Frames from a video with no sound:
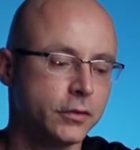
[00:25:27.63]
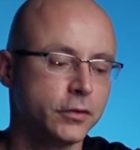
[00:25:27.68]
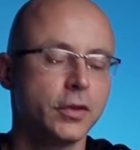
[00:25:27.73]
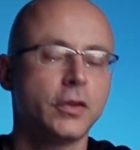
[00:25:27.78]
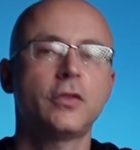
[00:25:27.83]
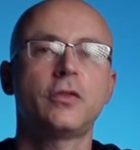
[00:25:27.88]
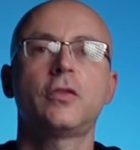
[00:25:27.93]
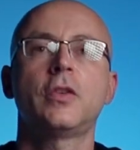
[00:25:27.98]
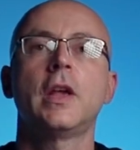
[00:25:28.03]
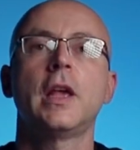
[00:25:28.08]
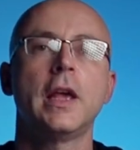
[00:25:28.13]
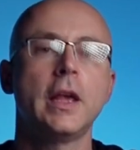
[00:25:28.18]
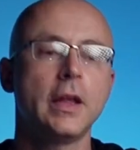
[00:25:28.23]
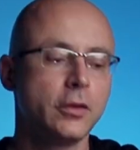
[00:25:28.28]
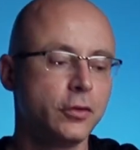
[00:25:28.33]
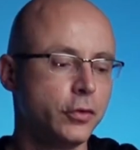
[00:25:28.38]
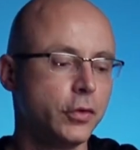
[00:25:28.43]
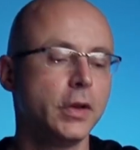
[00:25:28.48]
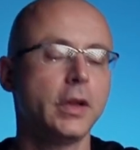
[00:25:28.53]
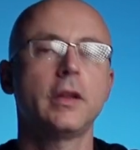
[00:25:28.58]
Just
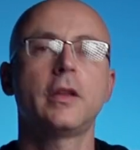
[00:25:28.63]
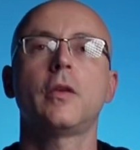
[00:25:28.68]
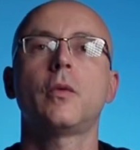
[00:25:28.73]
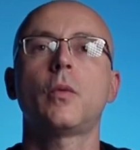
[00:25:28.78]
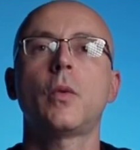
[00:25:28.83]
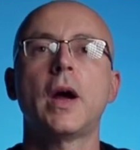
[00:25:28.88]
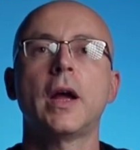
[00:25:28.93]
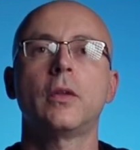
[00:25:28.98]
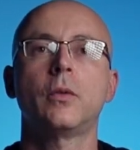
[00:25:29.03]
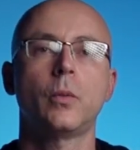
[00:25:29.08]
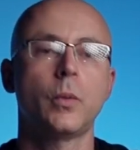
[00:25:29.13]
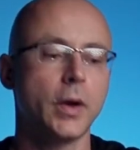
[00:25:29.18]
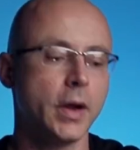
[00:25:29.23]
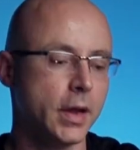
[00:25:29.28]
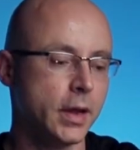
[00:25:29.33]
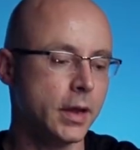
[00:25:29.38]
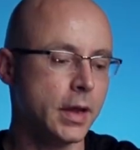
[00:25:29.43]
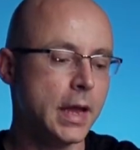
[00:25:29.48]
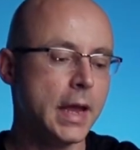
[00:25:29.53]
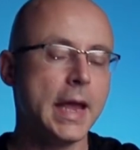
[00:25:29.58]
treat it the right
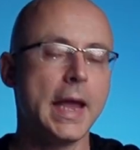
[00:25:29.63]
way